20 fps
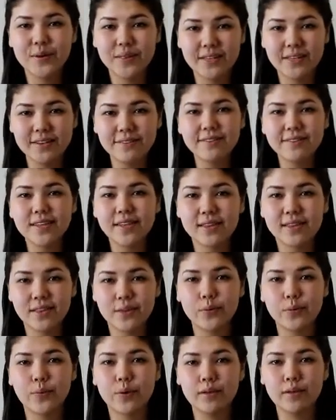lived in
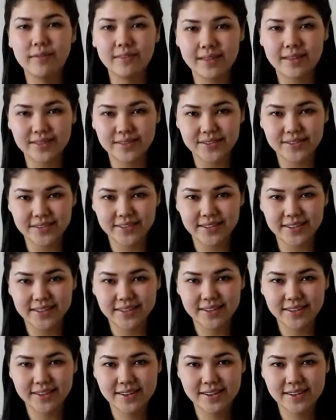the 12th century.